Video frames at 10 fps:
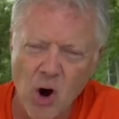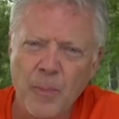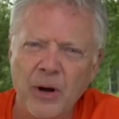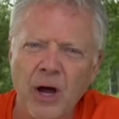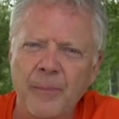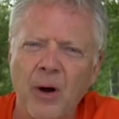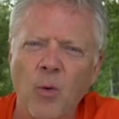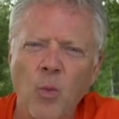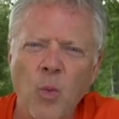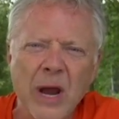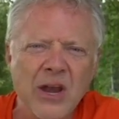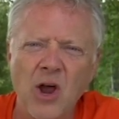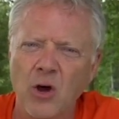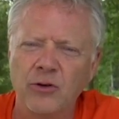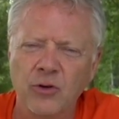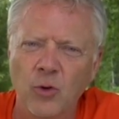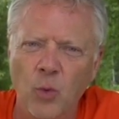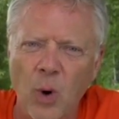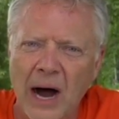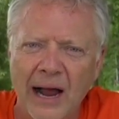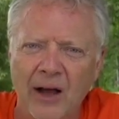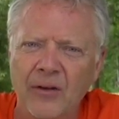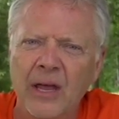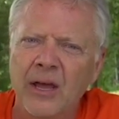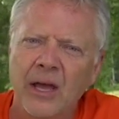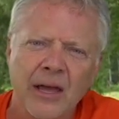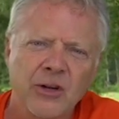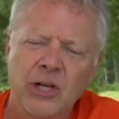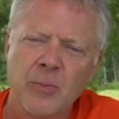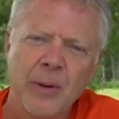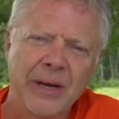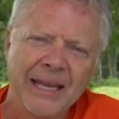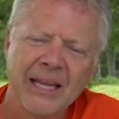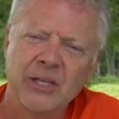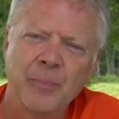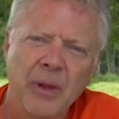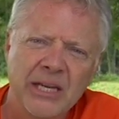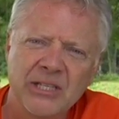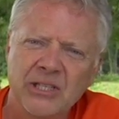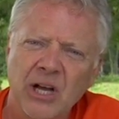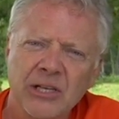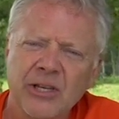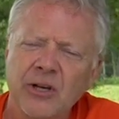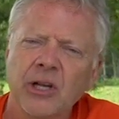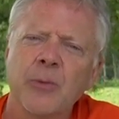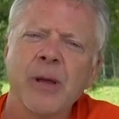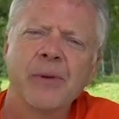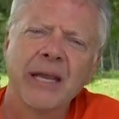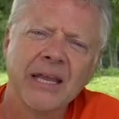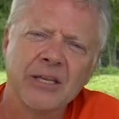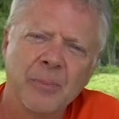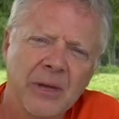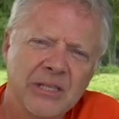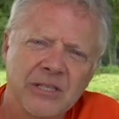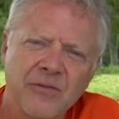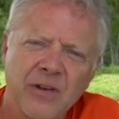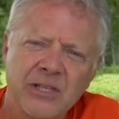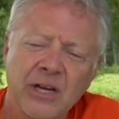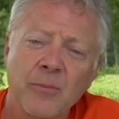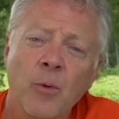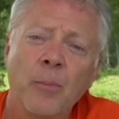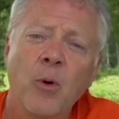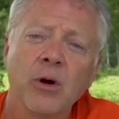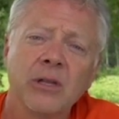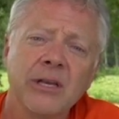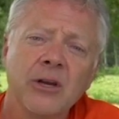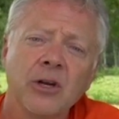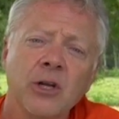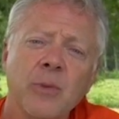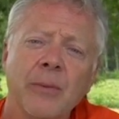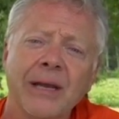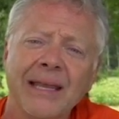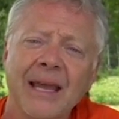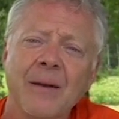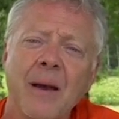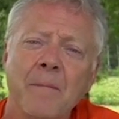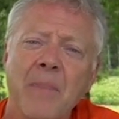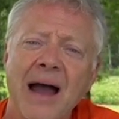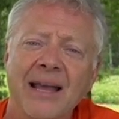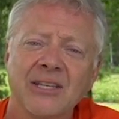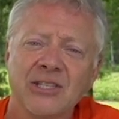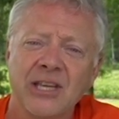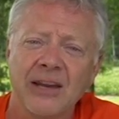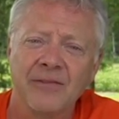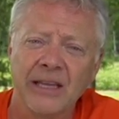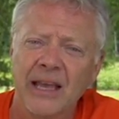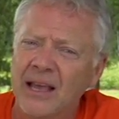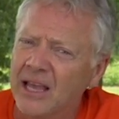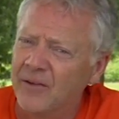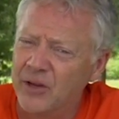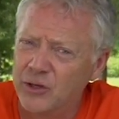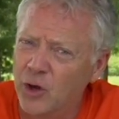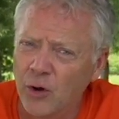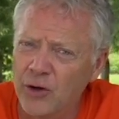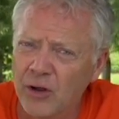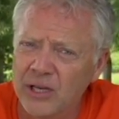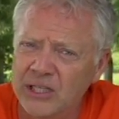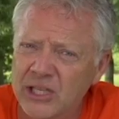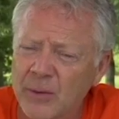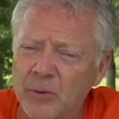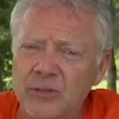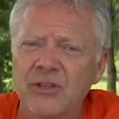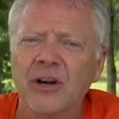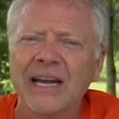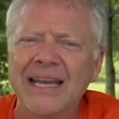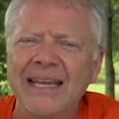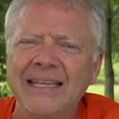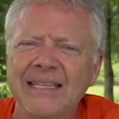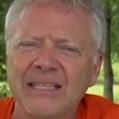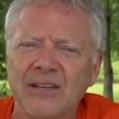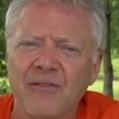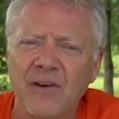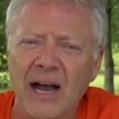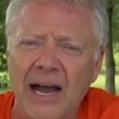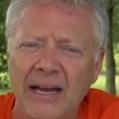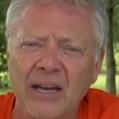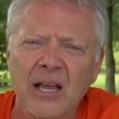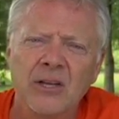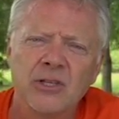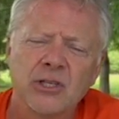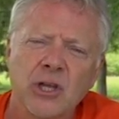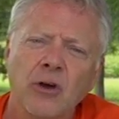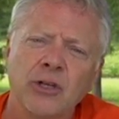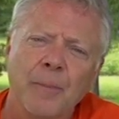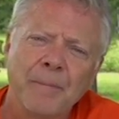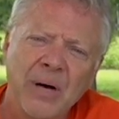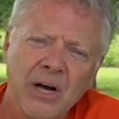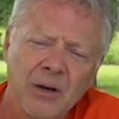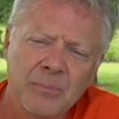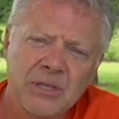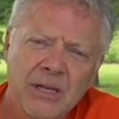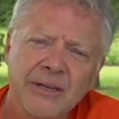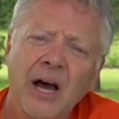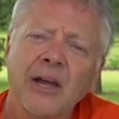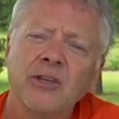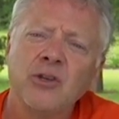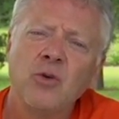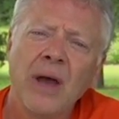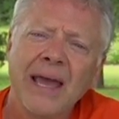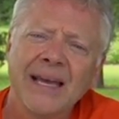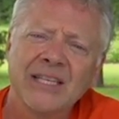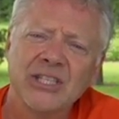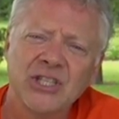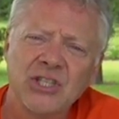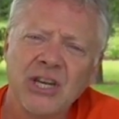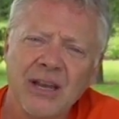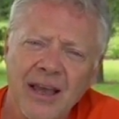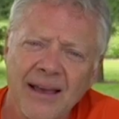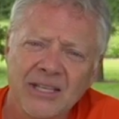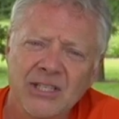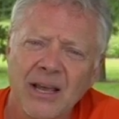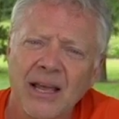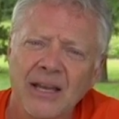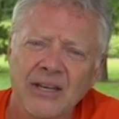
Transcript: open up a window to the wild. You're going to be able to get to places hunting, you're going to be able to get to places fishing, and more importantly, you're going to be able to get back safely. If you don't know these symbols, they're easy to find. Just go to pubs.usgs.com